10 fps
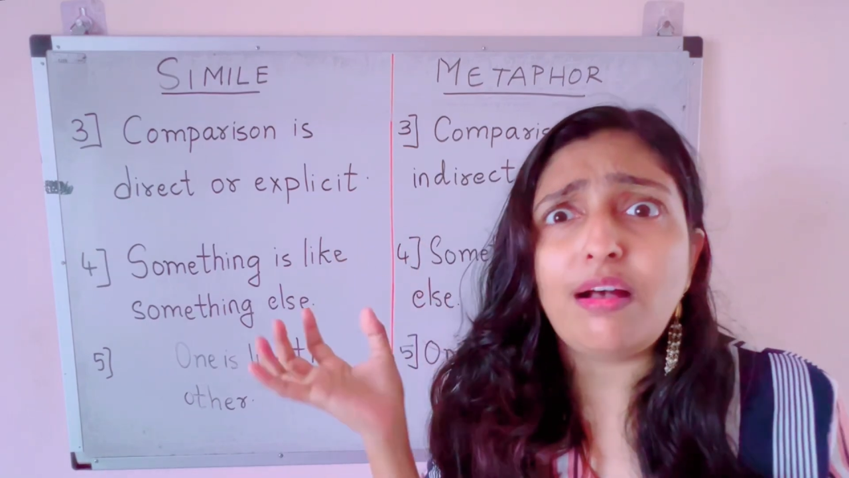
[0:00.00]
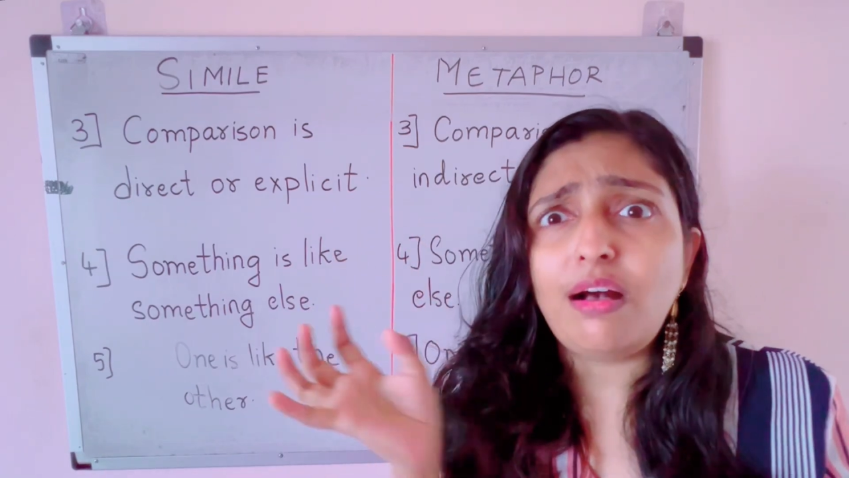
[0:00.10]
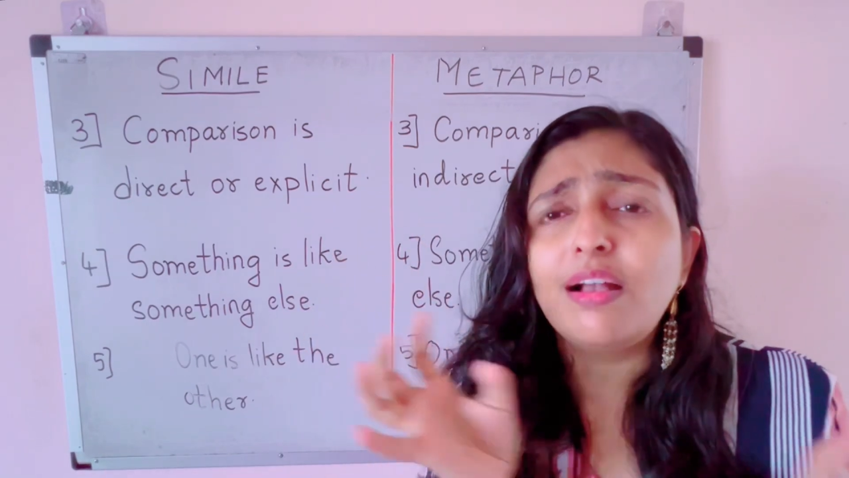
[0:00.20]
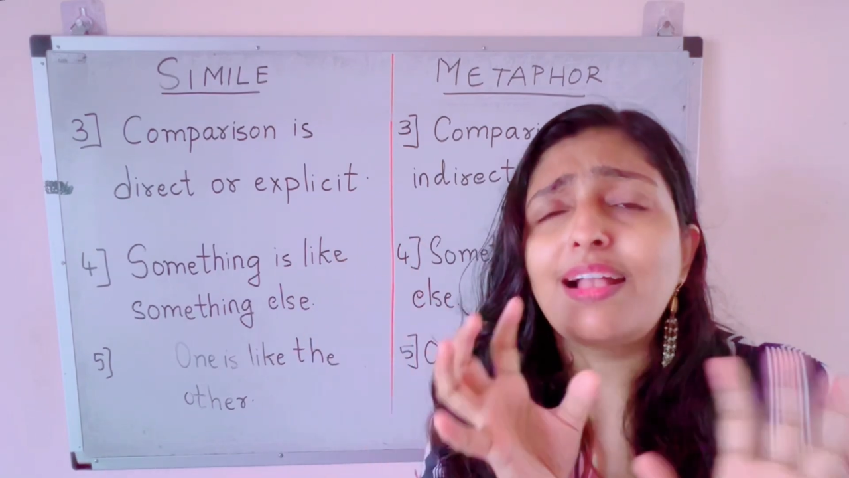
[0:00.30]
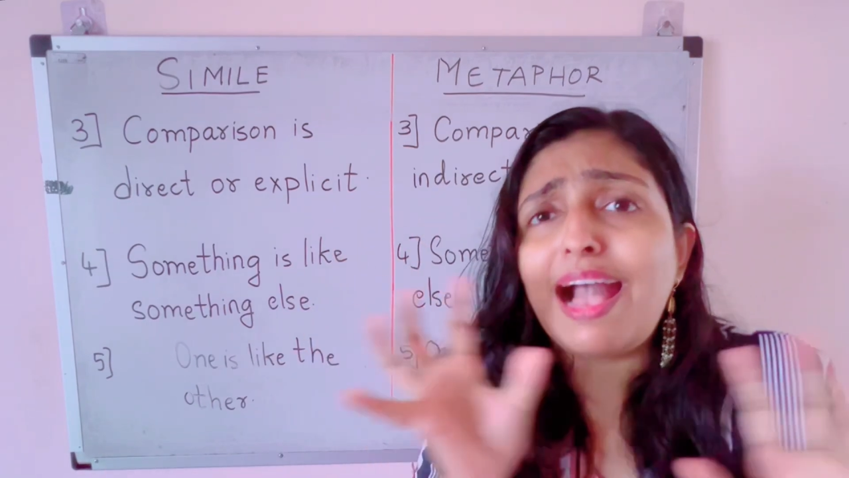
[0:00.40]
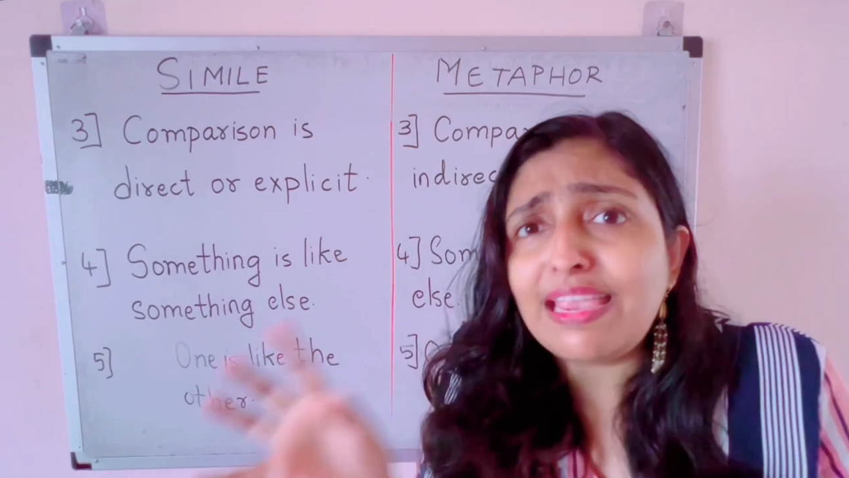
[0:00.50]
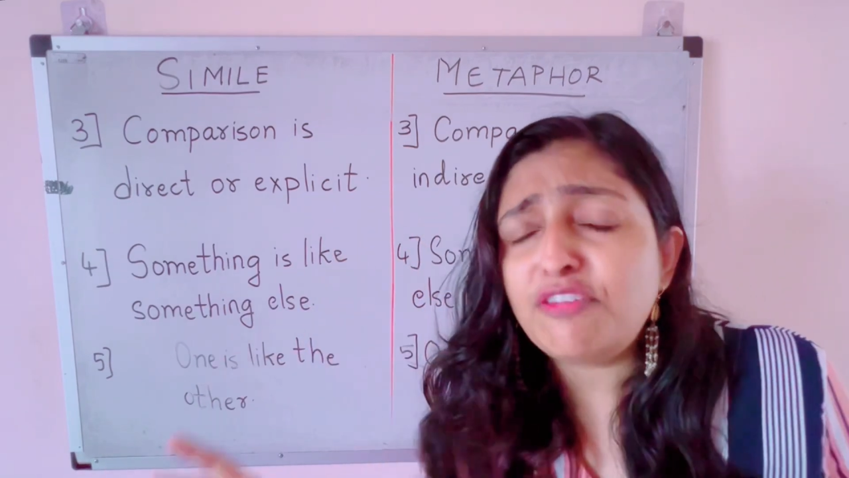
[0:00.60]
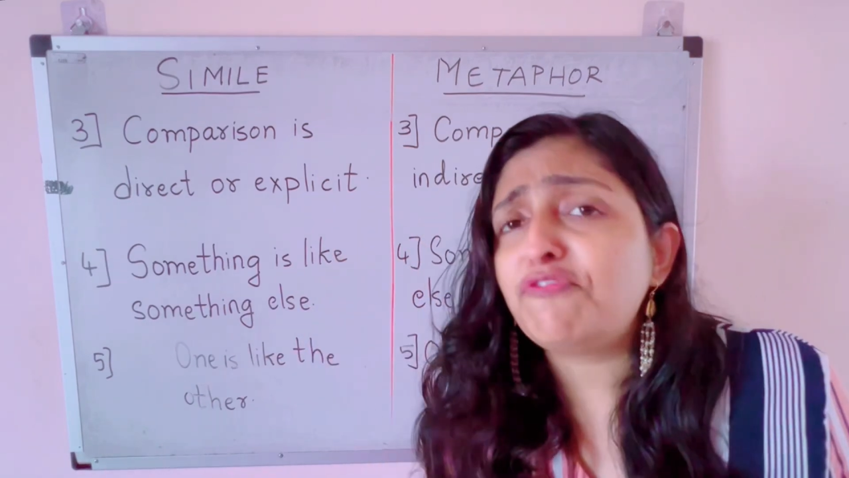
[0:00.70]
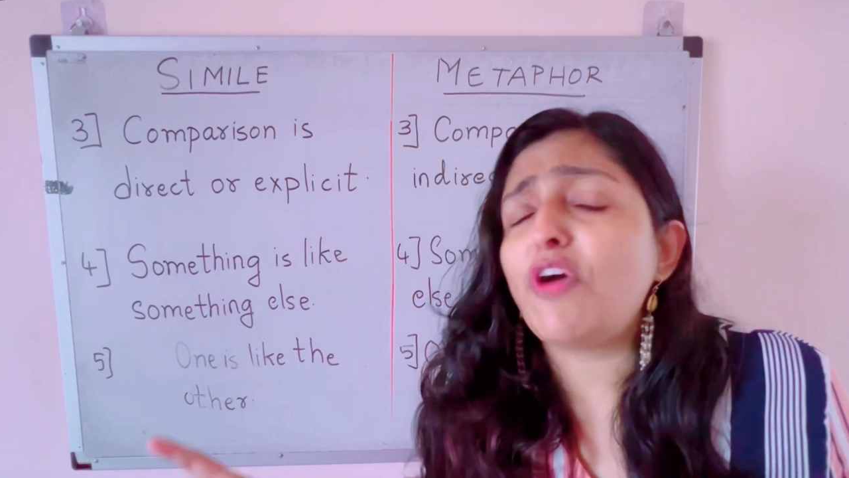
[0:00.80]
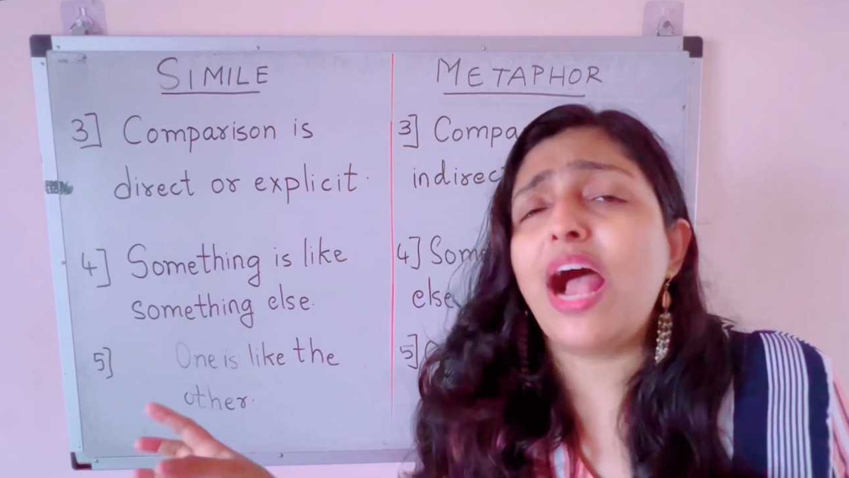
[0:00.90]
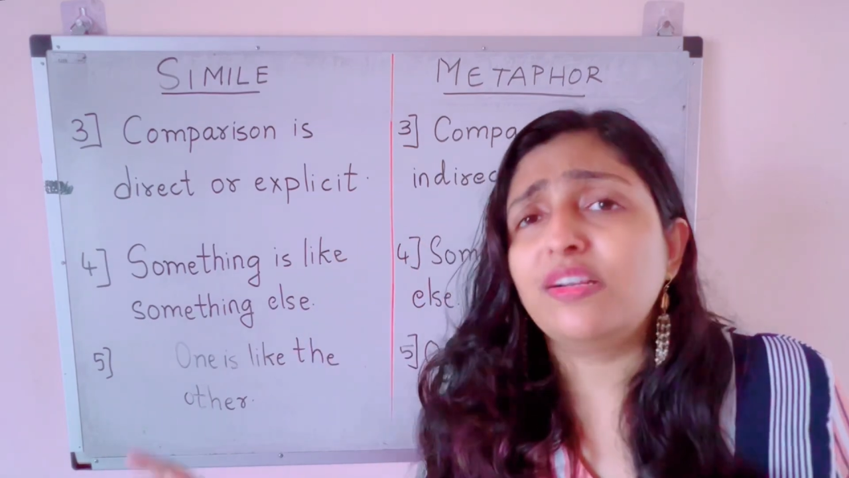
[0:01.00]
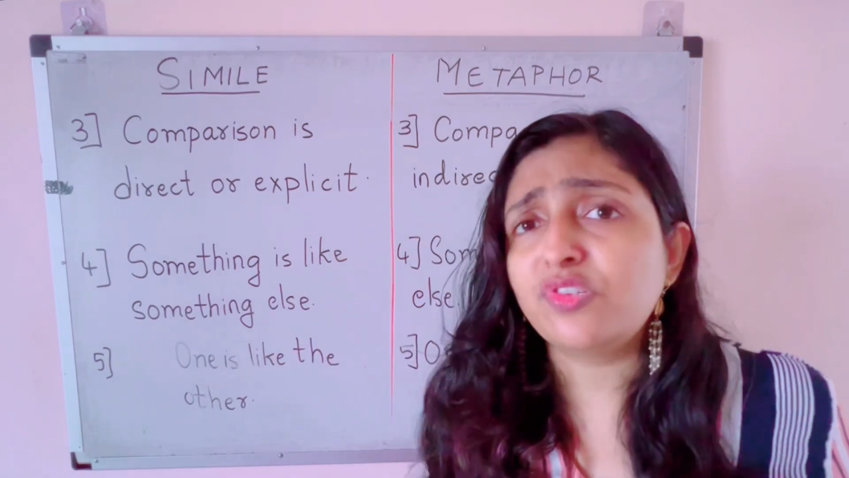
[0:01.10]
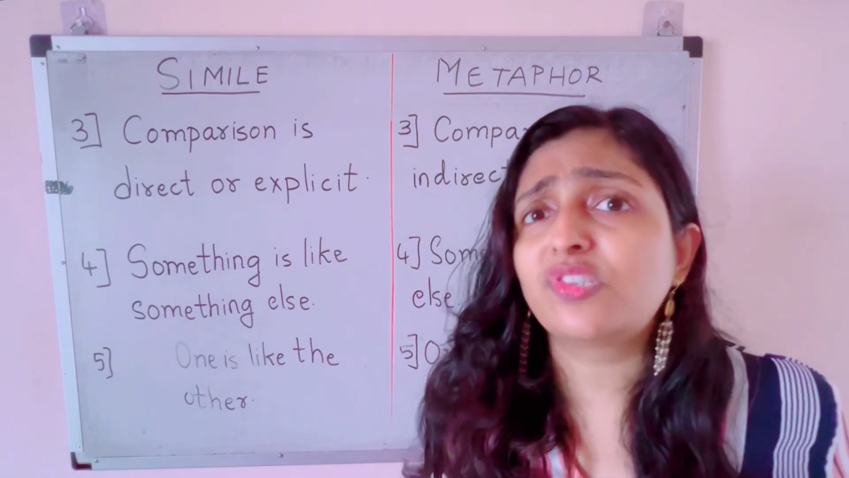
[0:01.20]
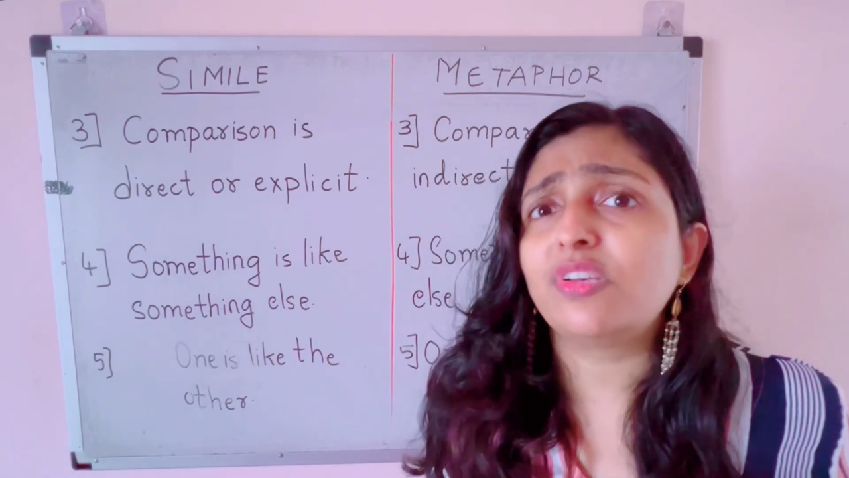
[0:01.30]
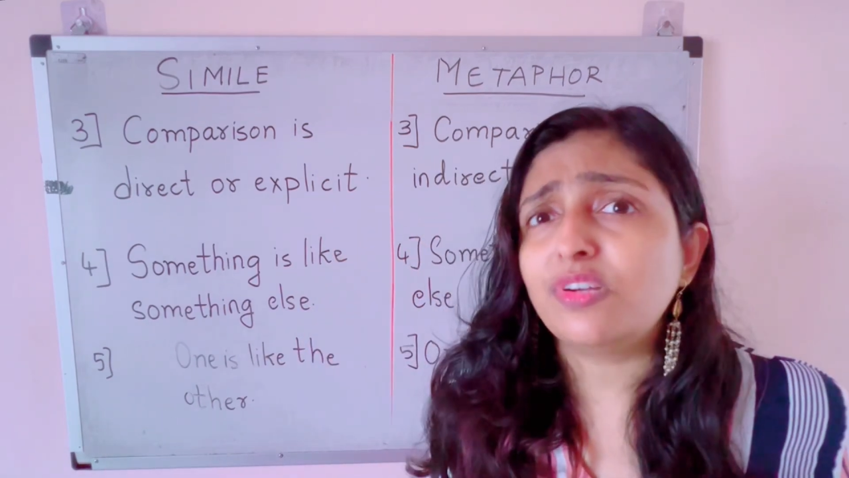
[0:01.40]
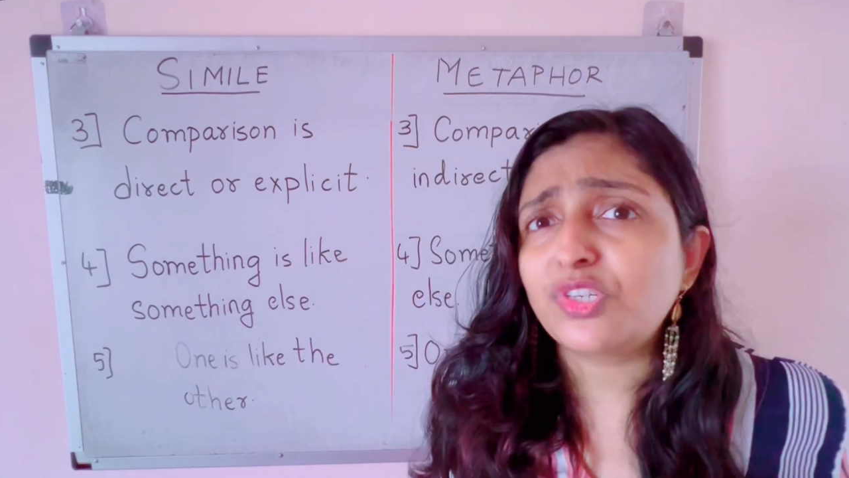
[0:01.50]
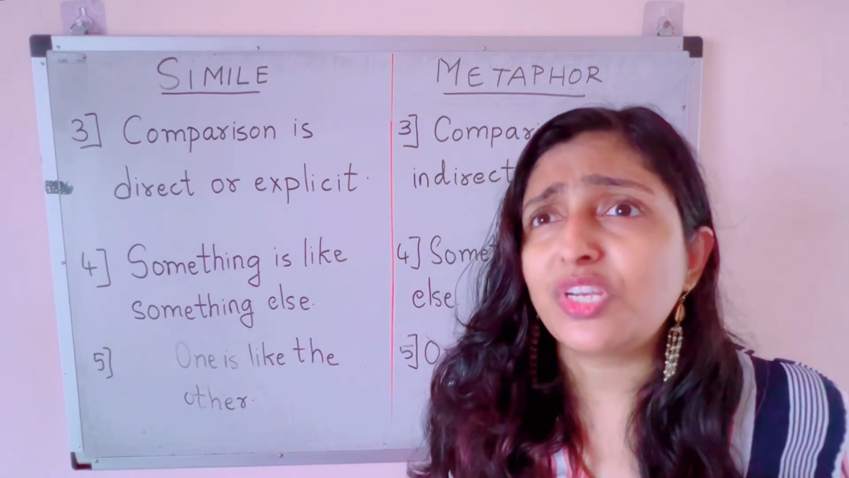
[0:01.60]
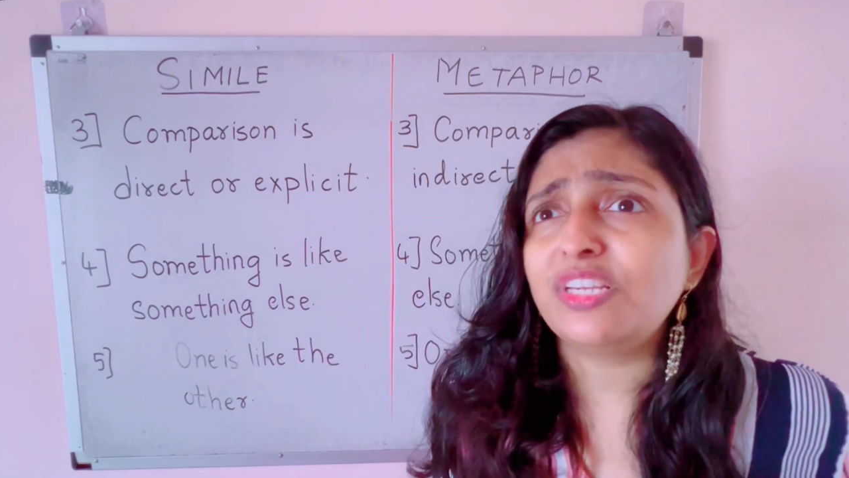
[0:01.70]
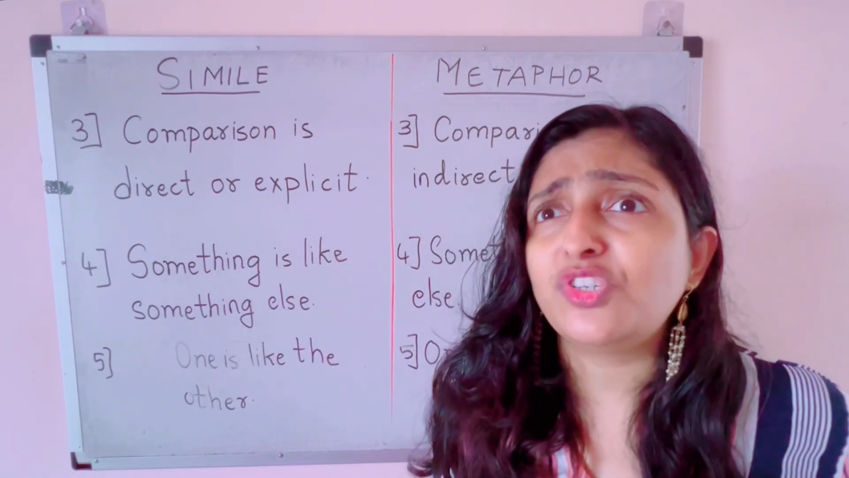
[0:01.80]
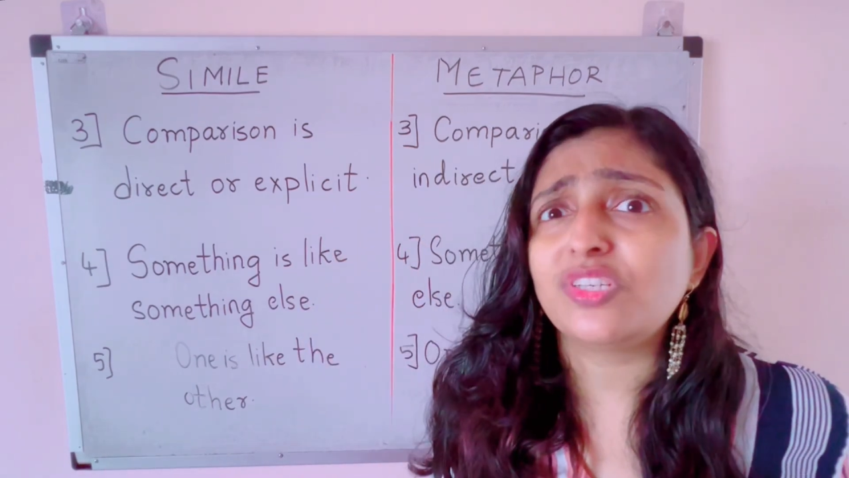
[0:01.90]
a kind of uncertainty.